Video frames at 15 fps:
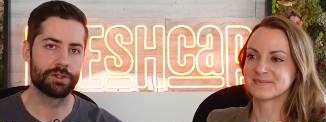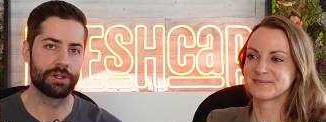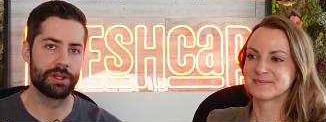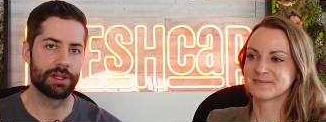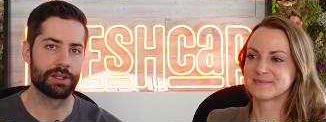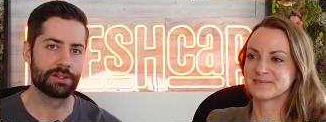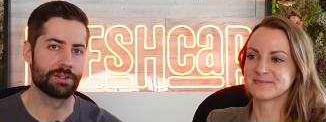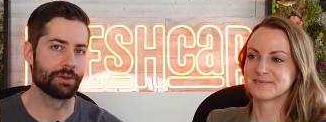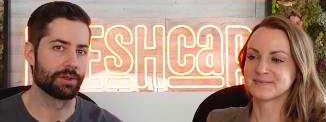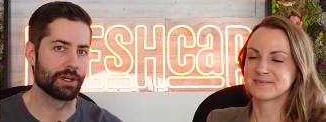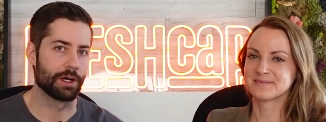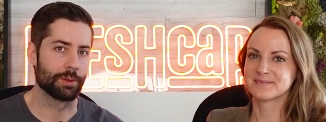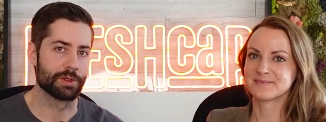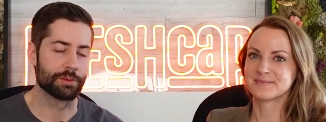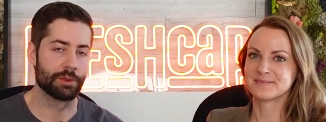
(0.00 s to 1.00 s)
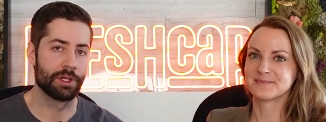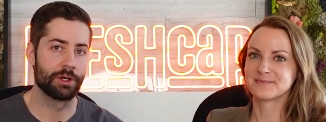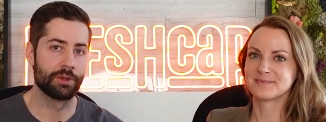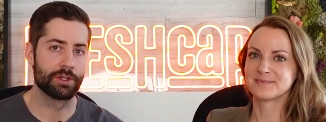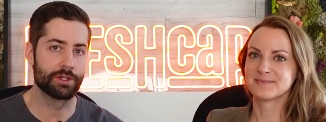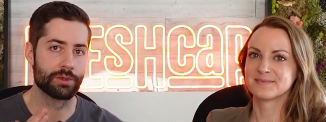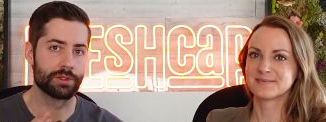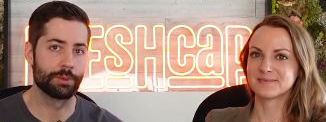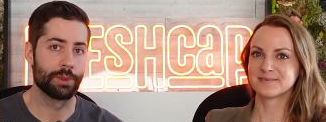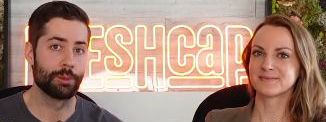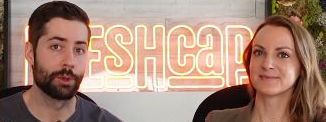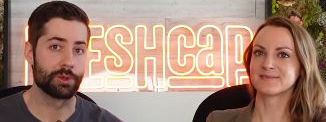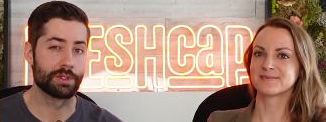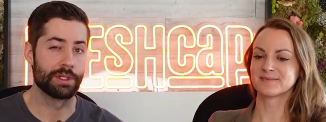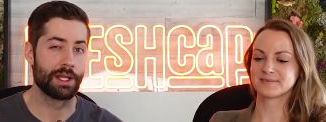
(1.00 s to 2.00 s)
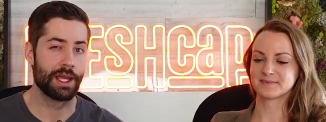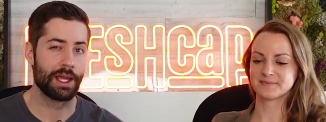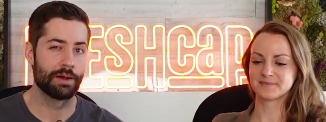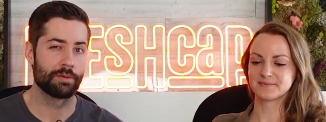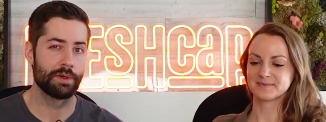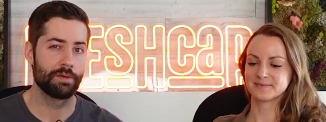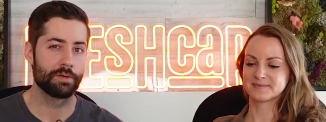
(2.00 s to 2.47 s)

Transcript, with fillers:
Speaker 1: sure you let us know in the comments below. This show is going to be posted every